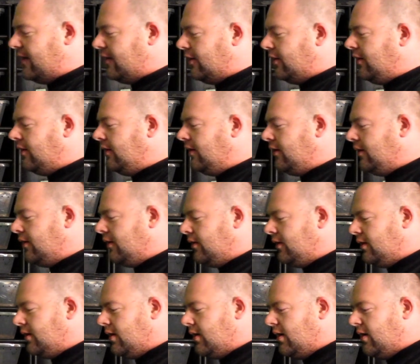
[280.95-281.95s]
her.
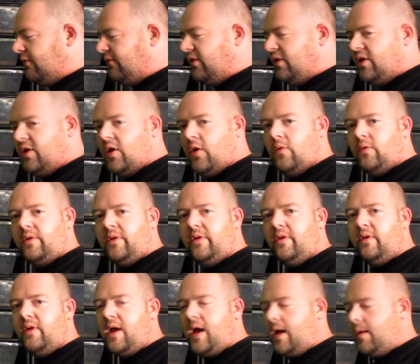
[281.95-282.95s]
If you don't,
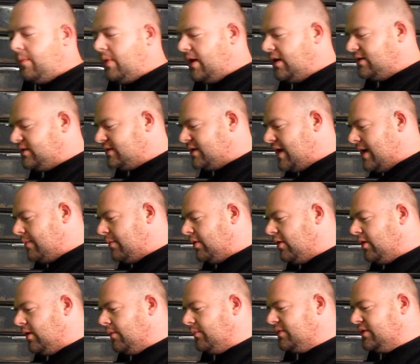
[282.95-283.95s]
I might snap
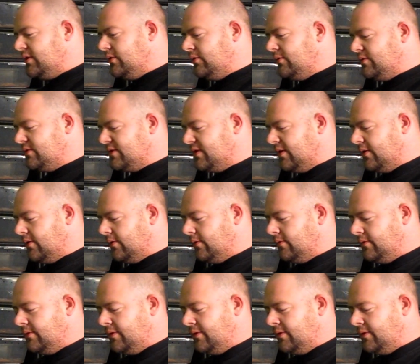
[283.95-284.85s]
her up too. So